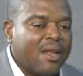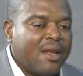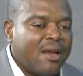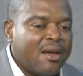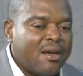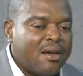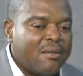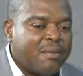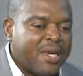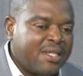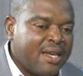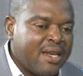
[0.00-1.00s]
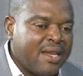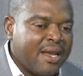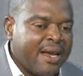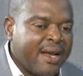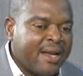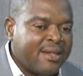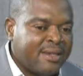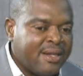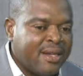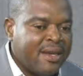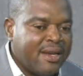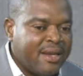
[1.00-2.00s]
Uh, presently, I can
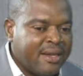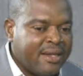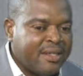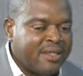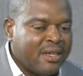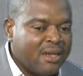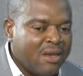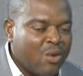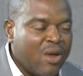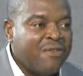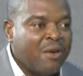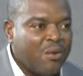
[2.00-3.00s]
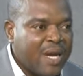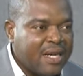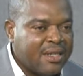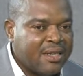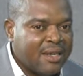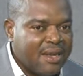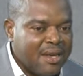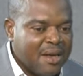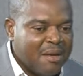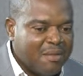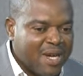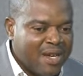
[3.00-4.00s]
say it is uh, going forward,
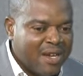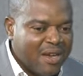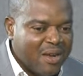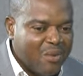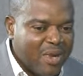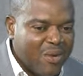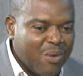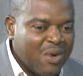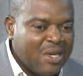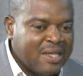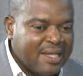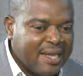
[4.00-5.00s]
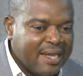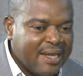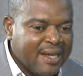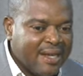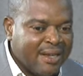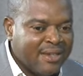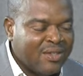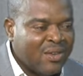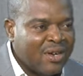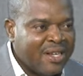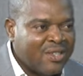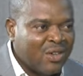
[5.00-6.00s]
but uh, we wouldn't say it is
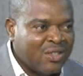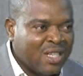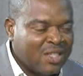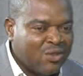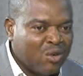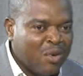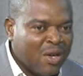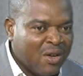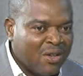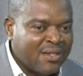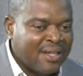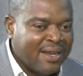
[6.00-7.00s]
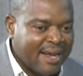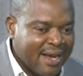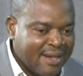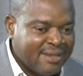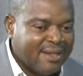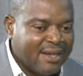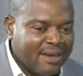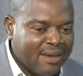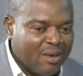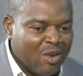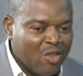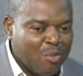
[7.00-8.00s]
already successful because it has a
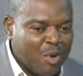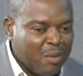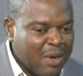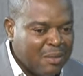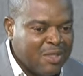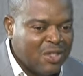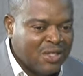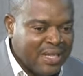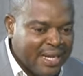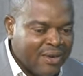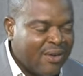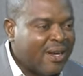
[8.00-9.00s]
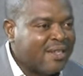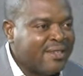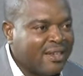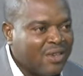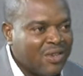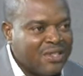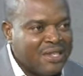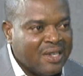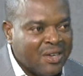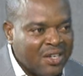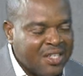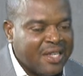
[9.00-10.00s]
lot of problems, just like the other sectors in the
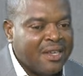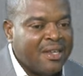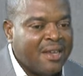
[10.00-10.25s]
country.